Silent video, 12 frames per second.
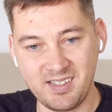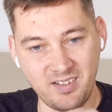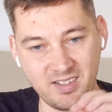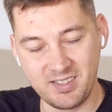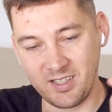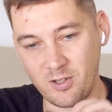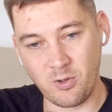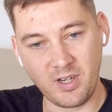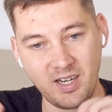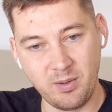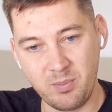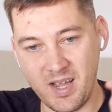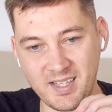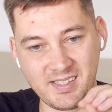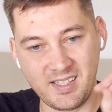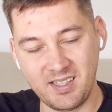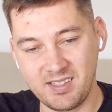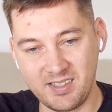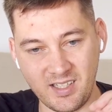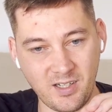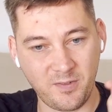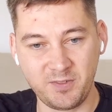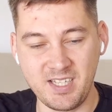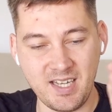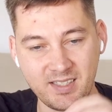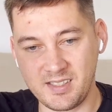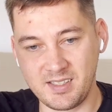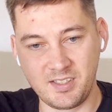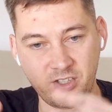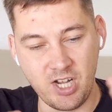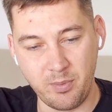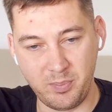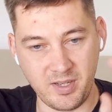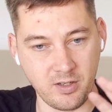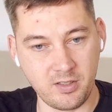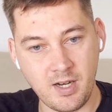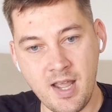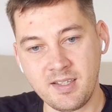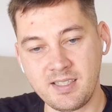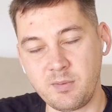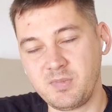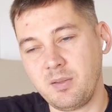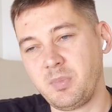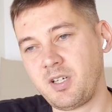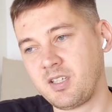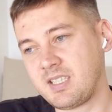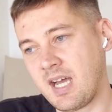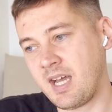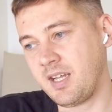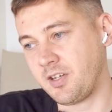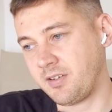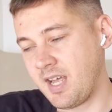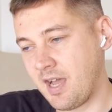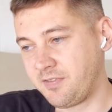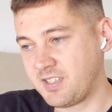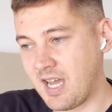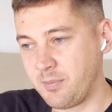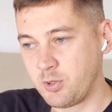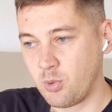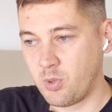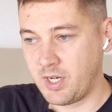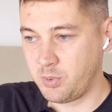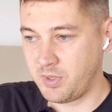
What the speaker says: There is no kind of messy stuff, text jumping or something, because I don't have time to work